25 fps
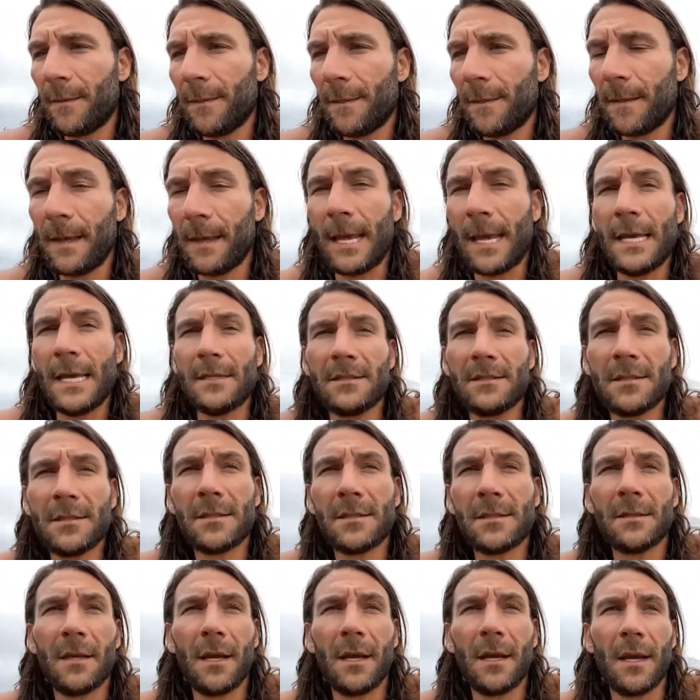is,
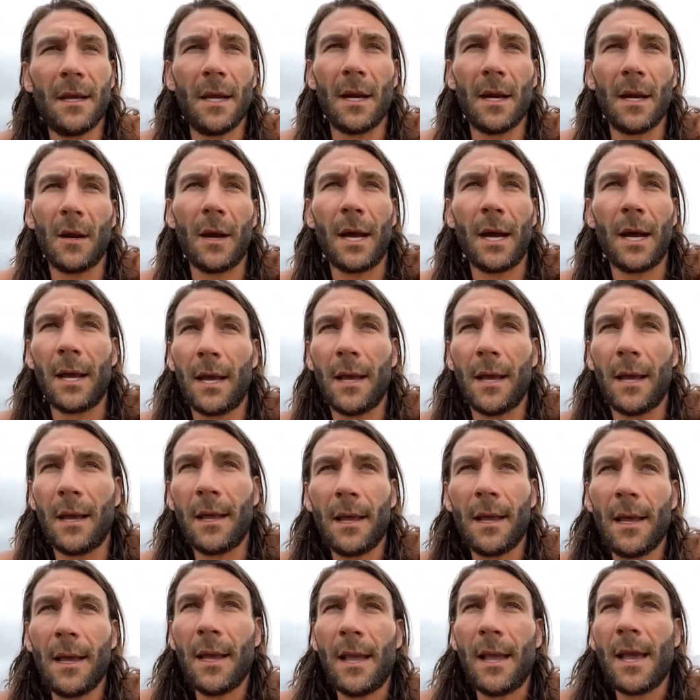you know,
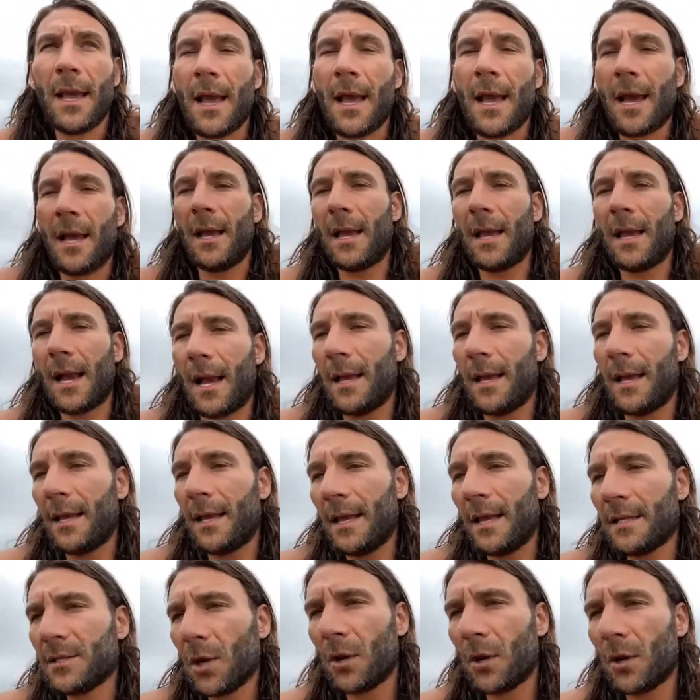
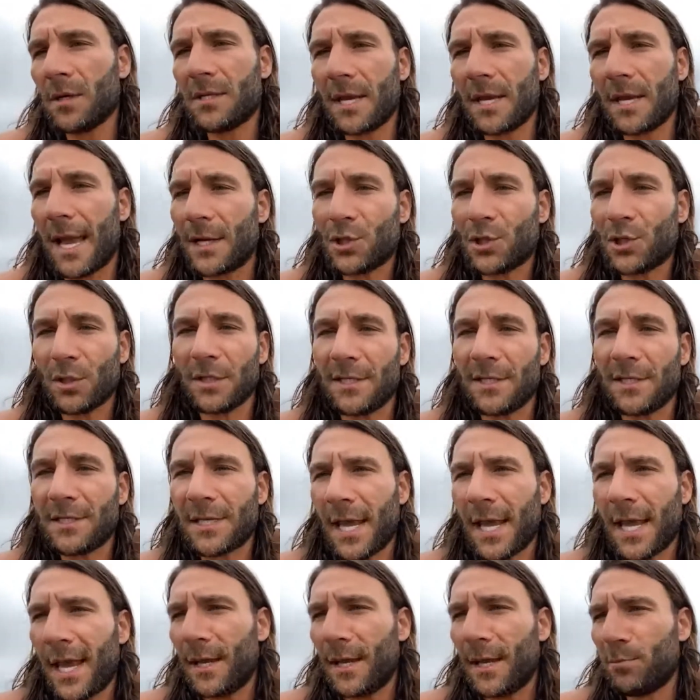it's hard to actually
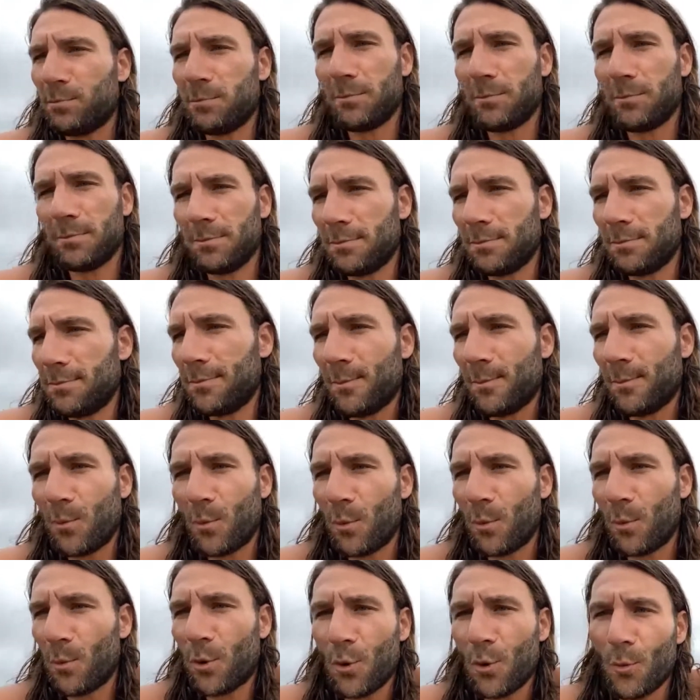say
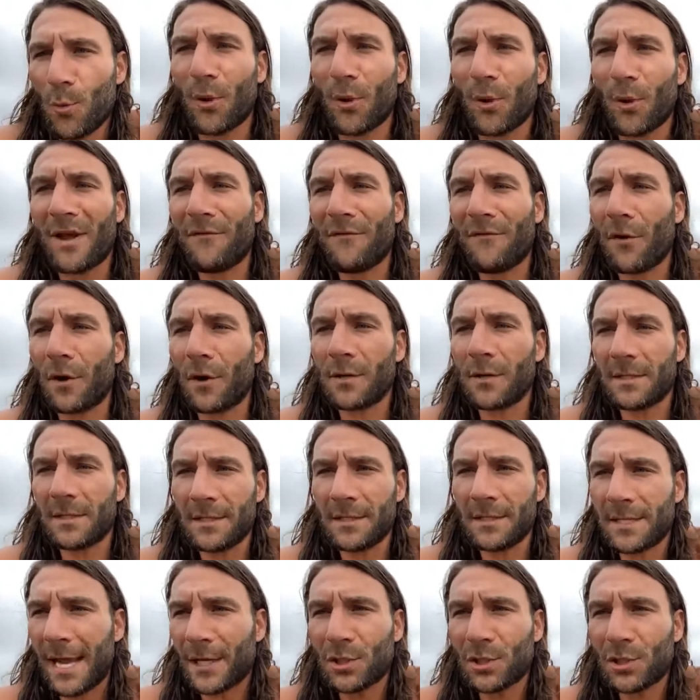who Braveheart
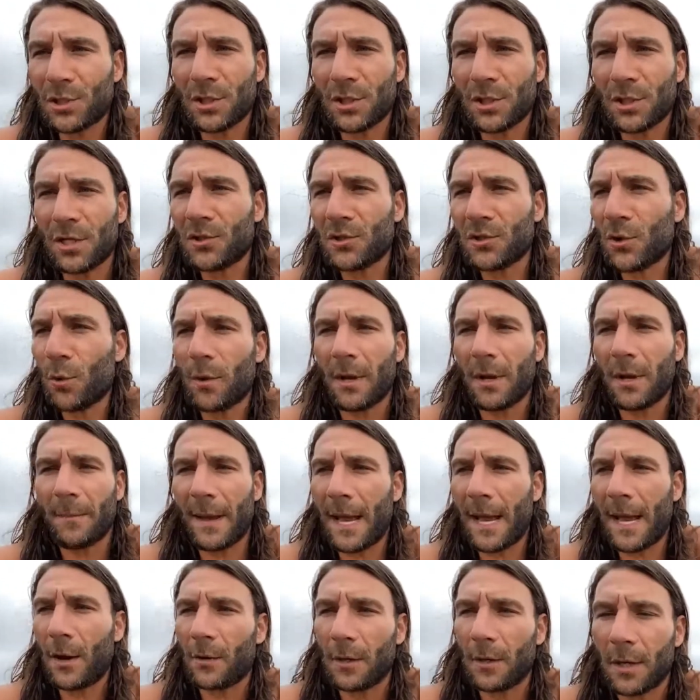is actually a story
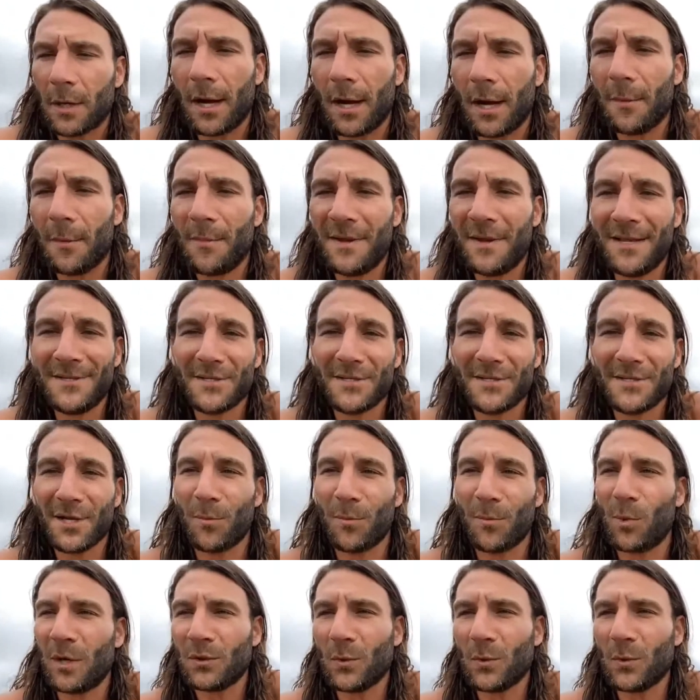about, in some
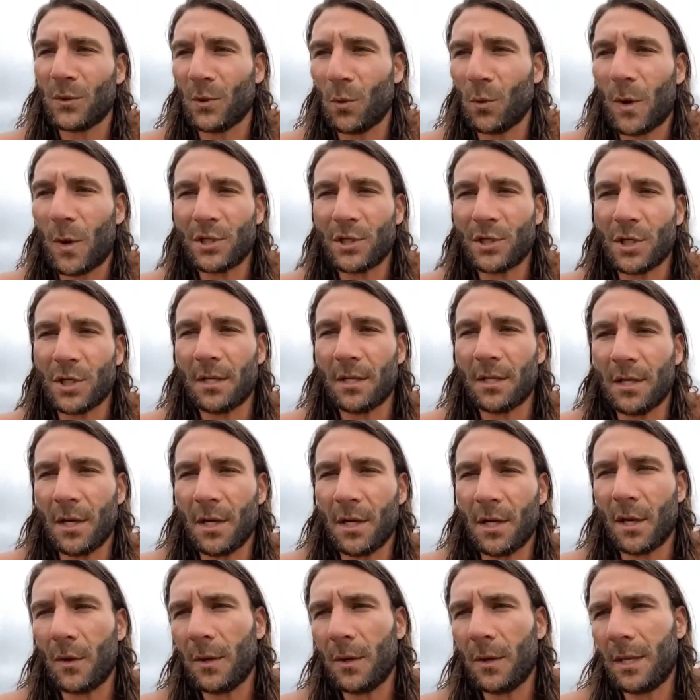ways when you watch it. You
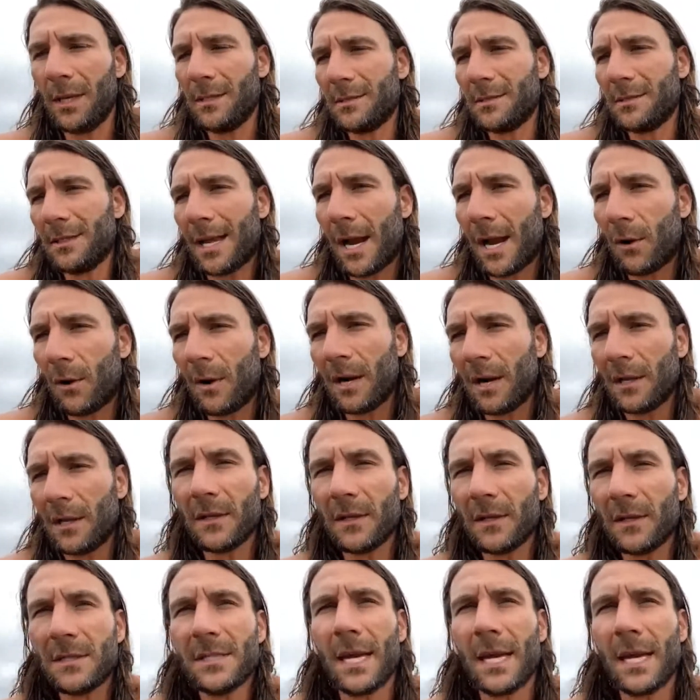know, he's narrating
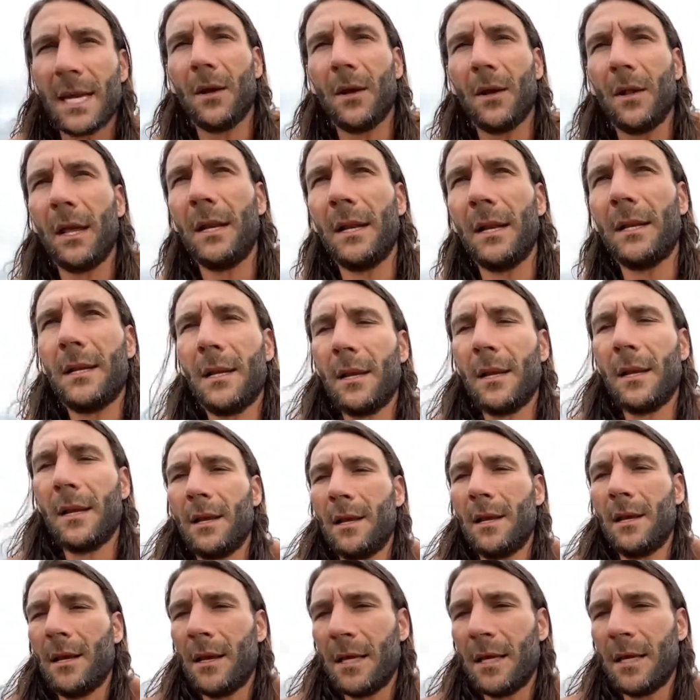the tale,
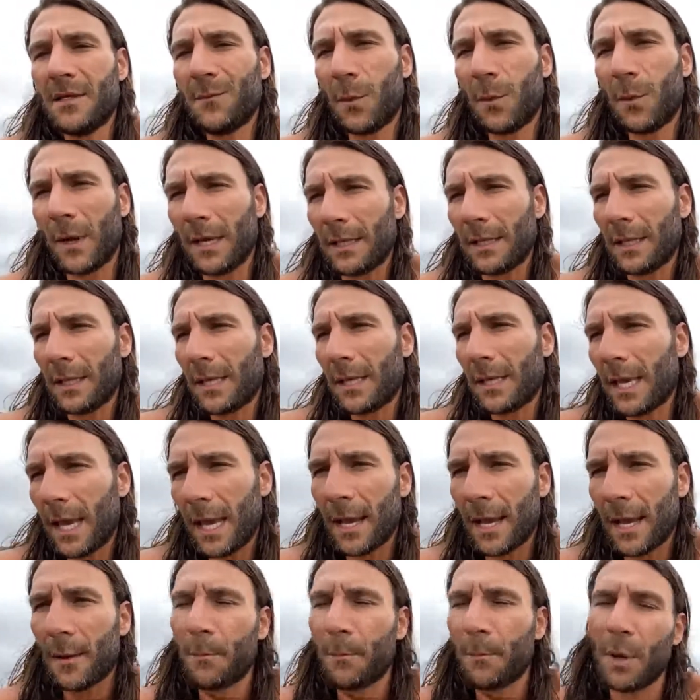he's playing the
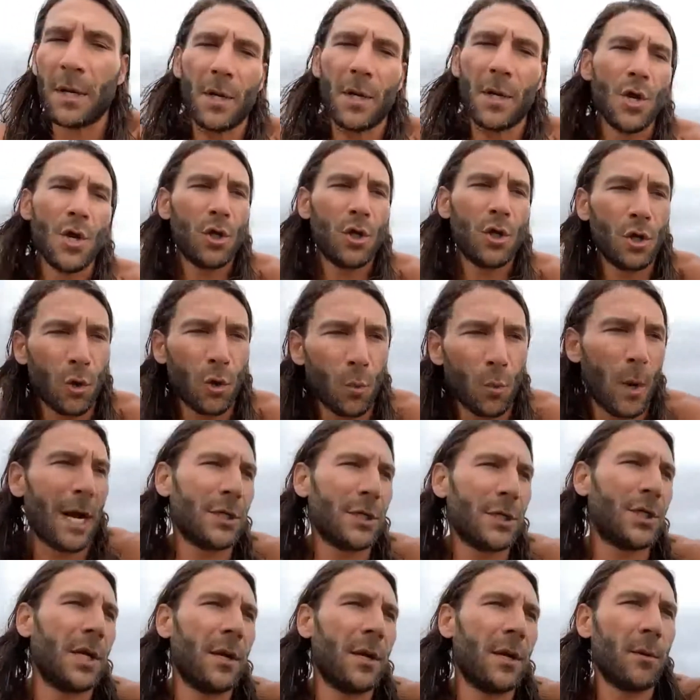king, but you're
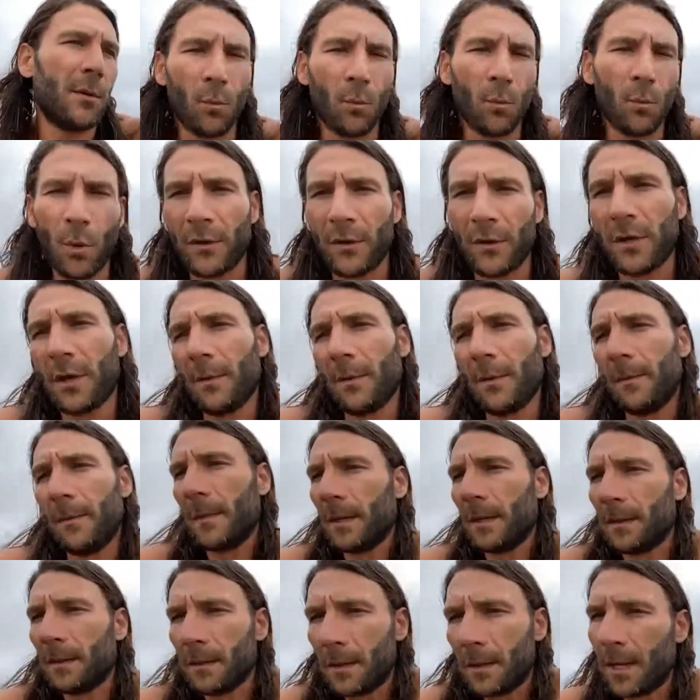watching William
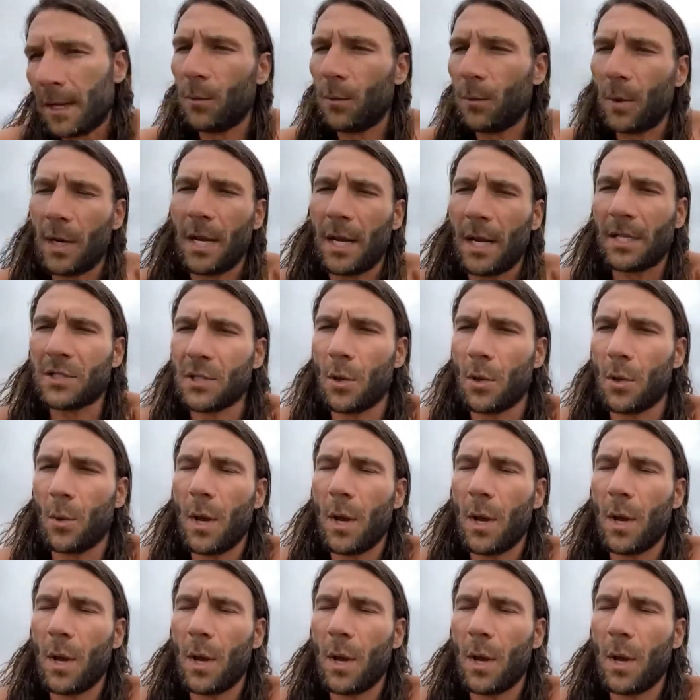and whatnot. So